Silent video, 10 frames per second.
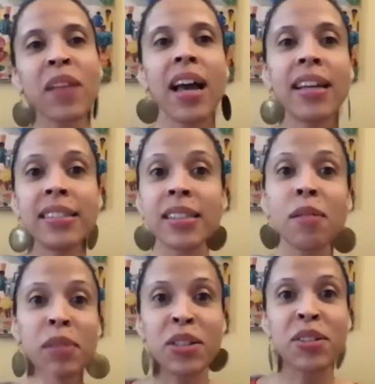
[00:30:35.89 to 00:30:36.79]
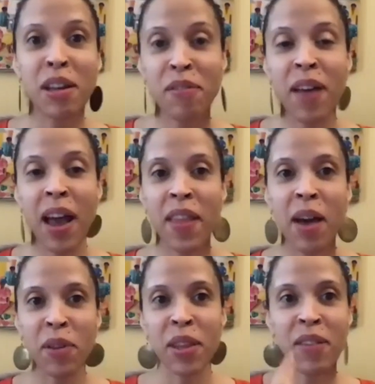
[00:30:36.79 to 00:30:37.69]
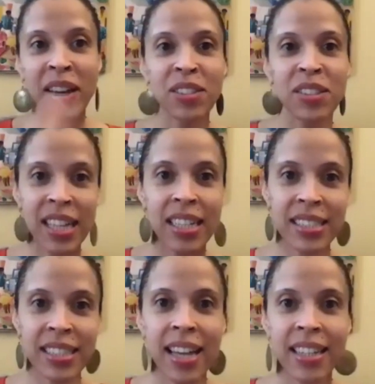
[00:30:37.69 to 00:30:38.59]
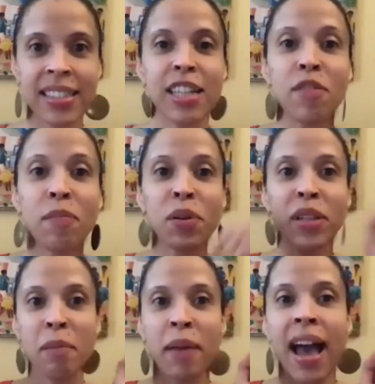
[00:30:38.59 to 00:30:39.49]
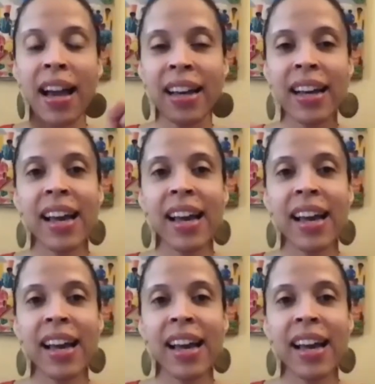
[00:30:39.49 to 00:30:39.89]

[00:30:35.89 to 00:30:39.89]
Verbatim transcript: And some leaders have found that when they've exercised that instead of pulling back.